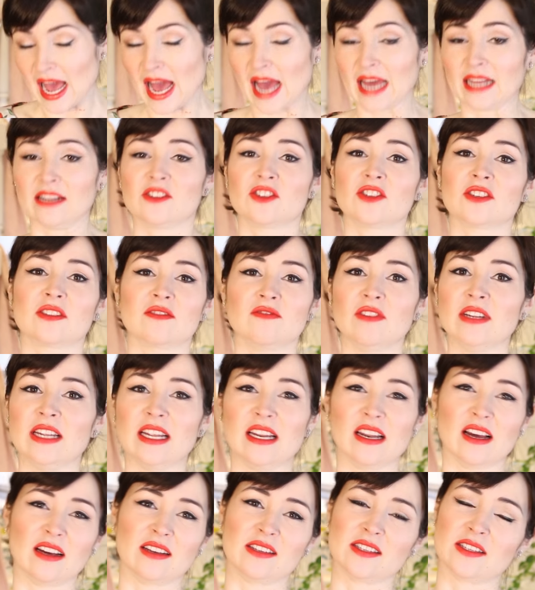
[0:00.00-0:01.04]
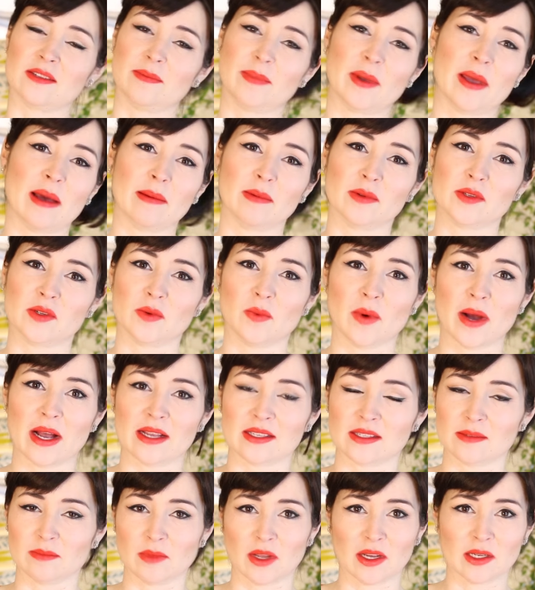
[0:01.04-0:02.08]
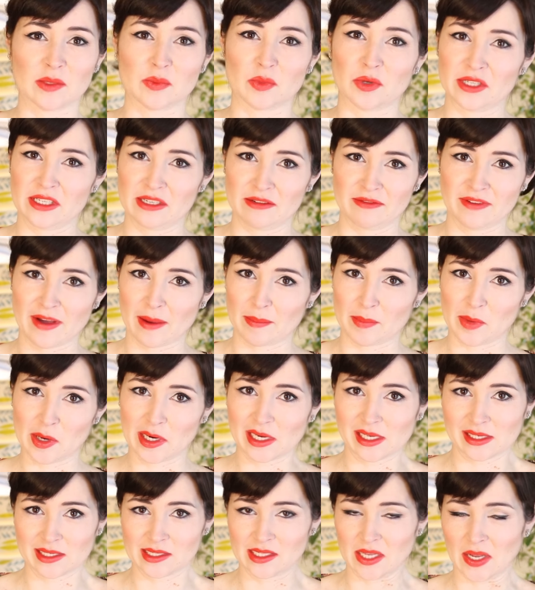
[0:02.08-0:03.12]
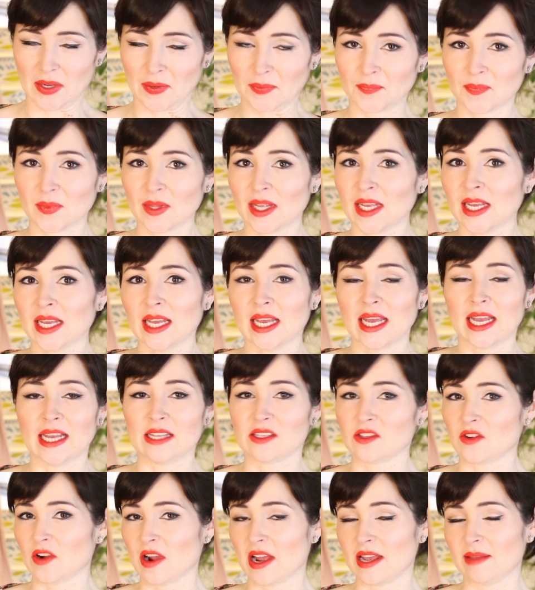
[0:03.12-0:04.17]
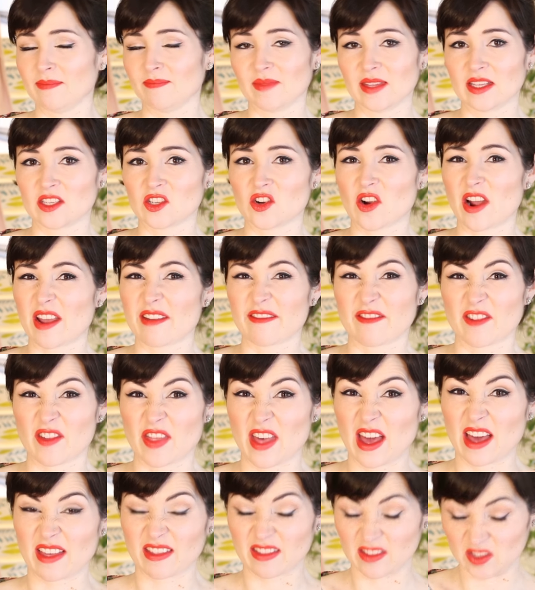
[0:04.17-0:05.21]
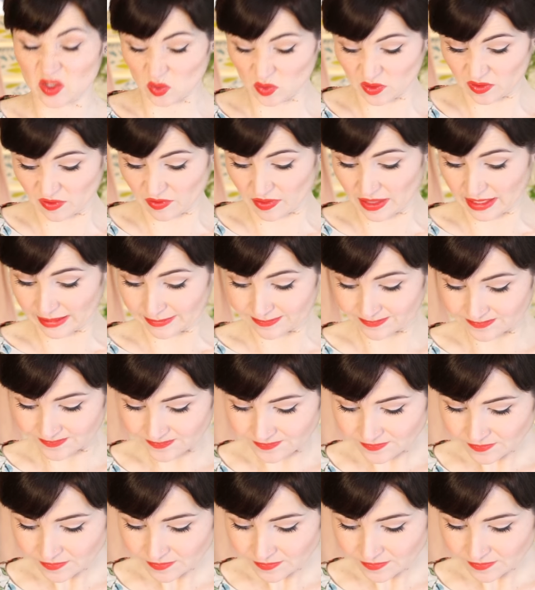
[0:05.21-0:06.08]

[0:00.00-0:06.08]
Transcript: And it's just really nice to be able to wear some nice pretty fabrics. So it's great. It's great for that sort of thing.